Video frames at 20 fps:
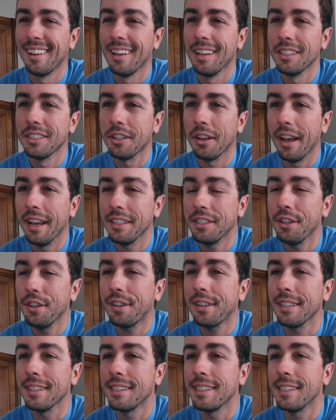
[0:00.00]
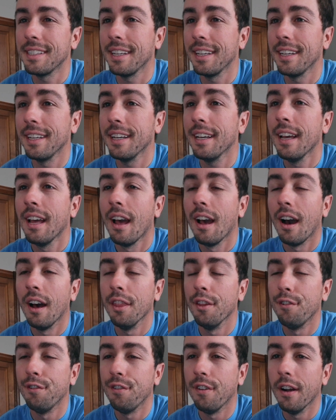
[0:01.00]
So as you can see on
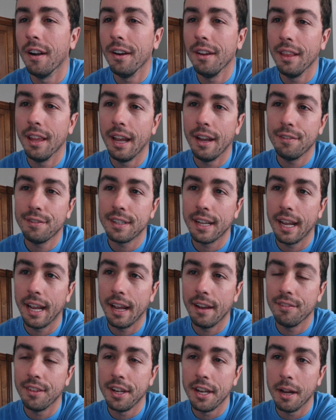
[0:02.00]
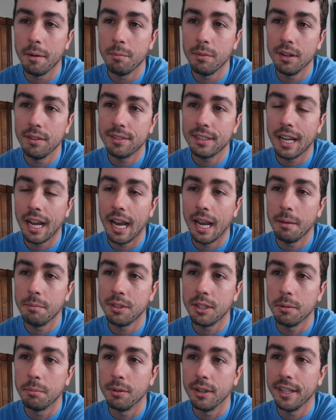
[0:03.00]
the far left, I have the number of times
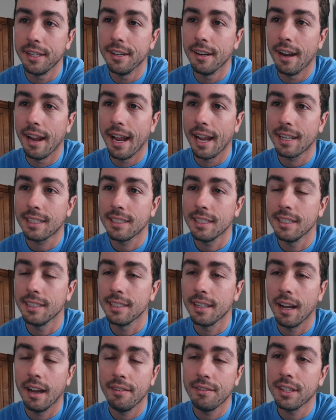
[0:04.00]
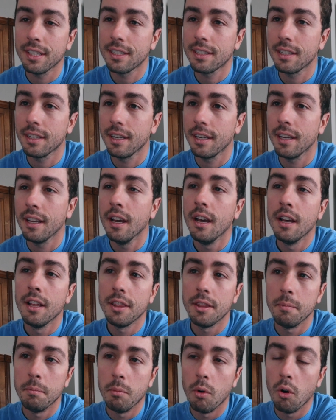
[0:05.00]
you breed your Axies, and obviously
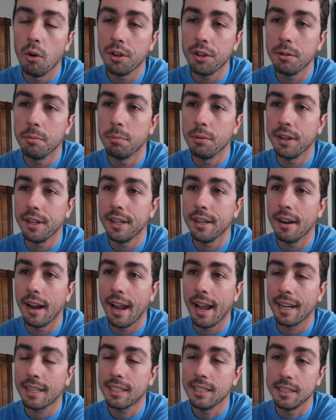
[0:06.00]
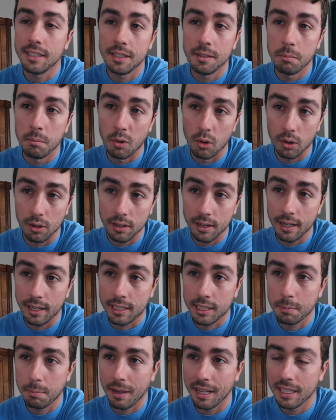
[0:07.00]
the more you breed your Axies, the more
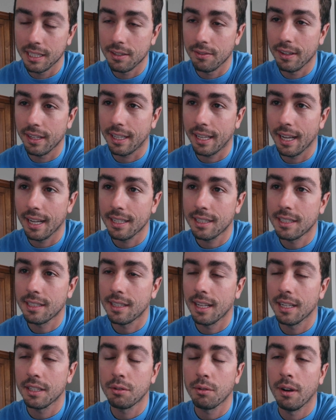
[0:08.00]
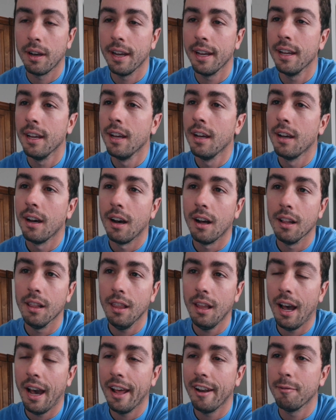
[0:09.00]
expensive it gets. That's why a
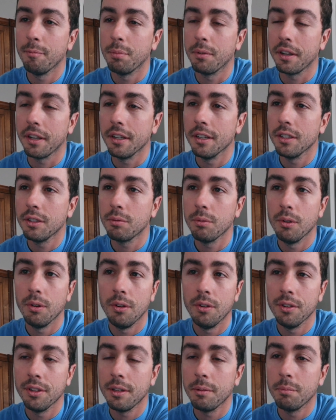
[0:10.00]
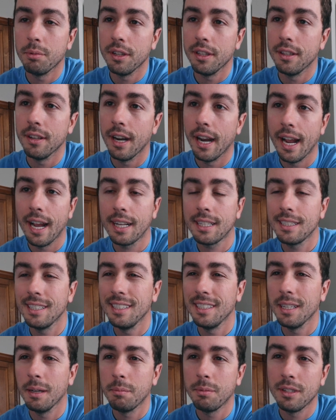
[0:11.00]
lot of breeders will only breed their
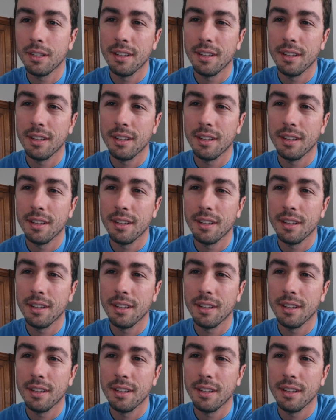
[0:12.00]
Axies up to